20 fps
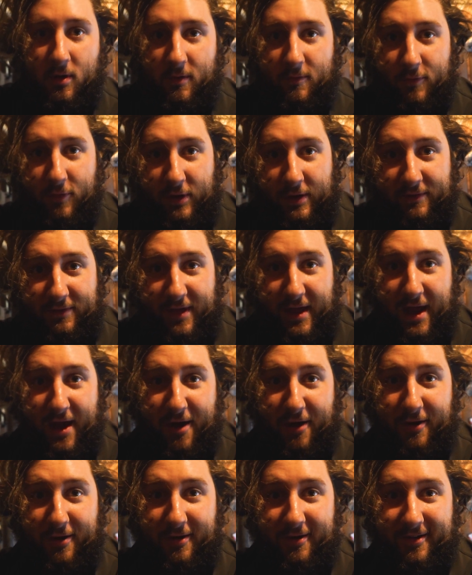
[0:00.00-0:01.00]
Forgive the
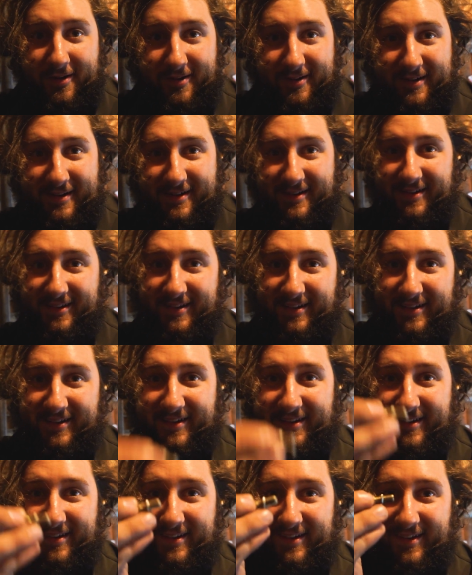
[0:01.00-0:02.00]
hair.
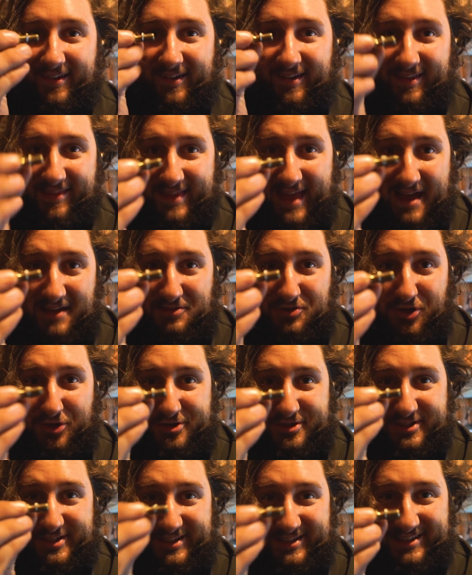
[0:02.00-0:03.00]
That's
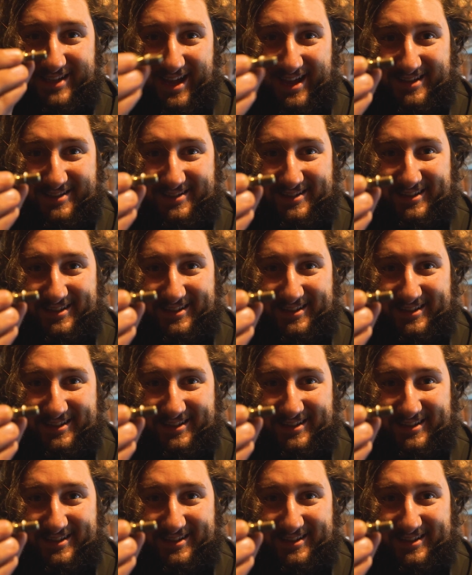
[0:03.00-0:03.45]
called success.